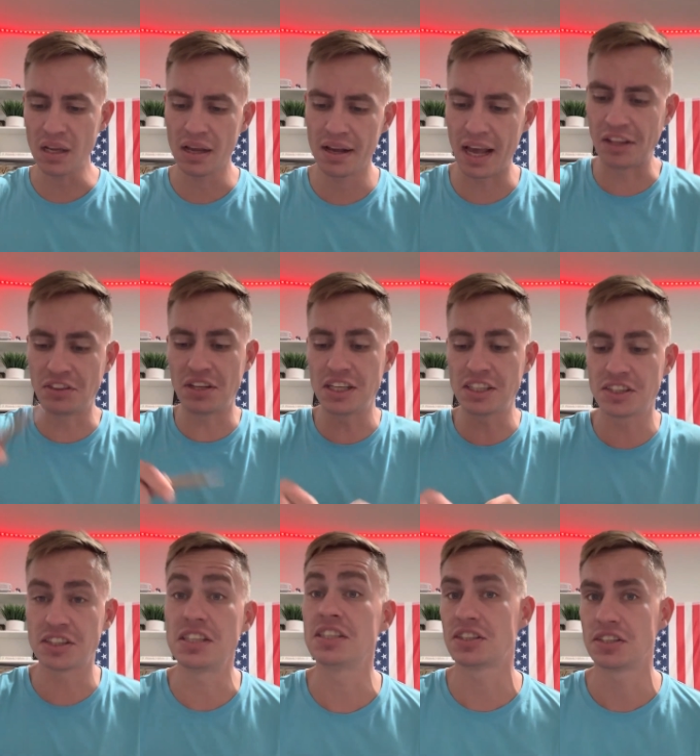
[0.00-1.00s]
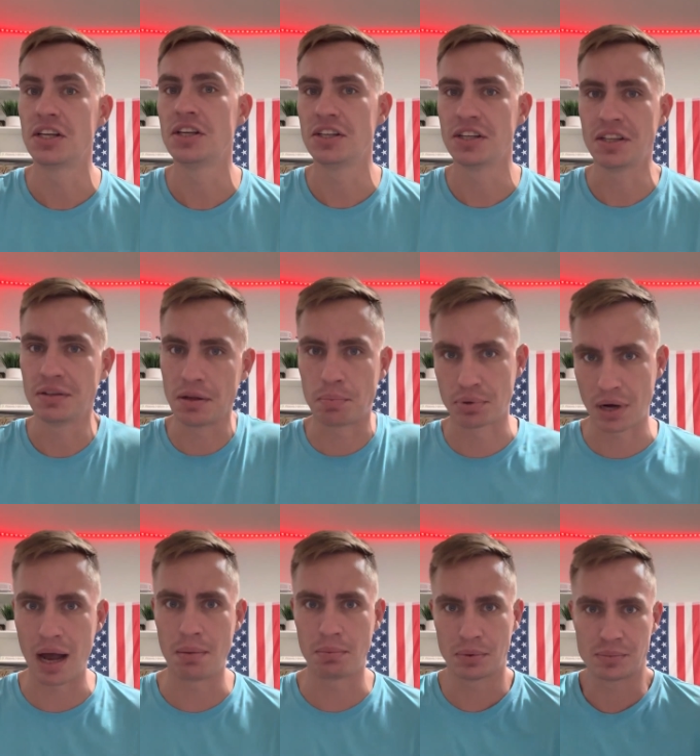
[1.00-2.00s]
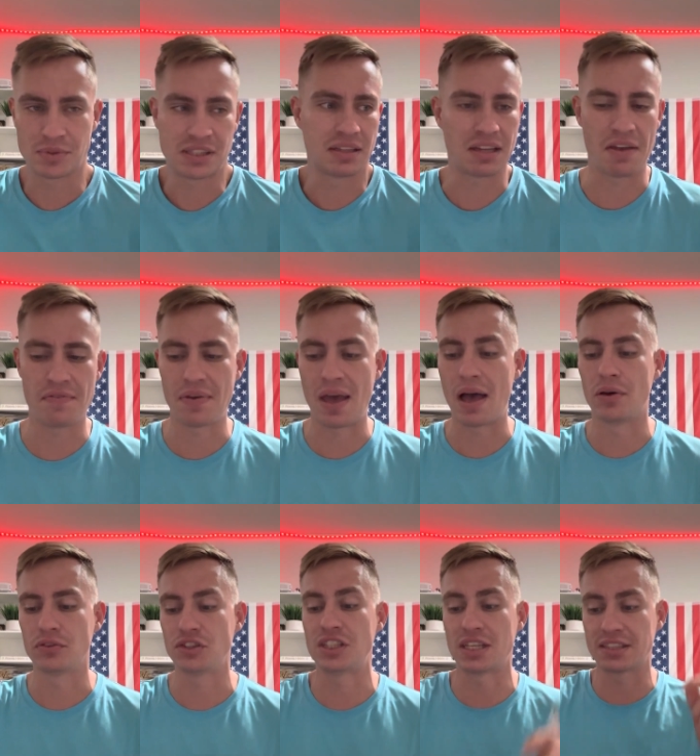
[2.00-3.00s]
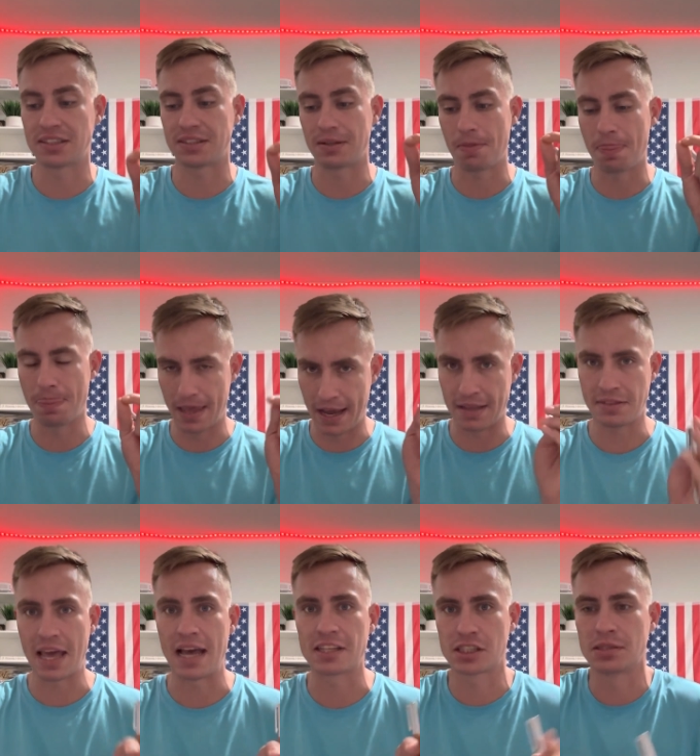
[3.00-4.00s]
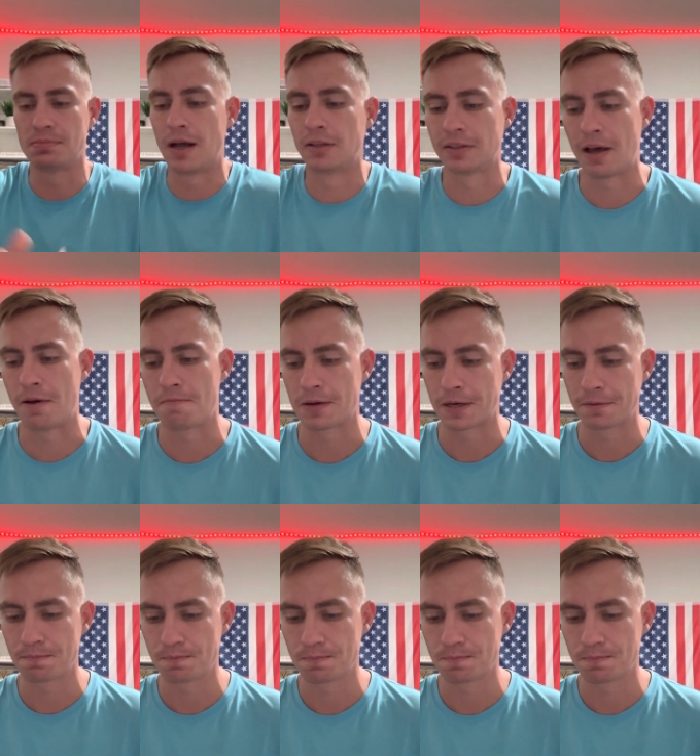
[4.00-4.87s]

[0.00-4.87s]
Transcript: and this is the problems that they found just in that small number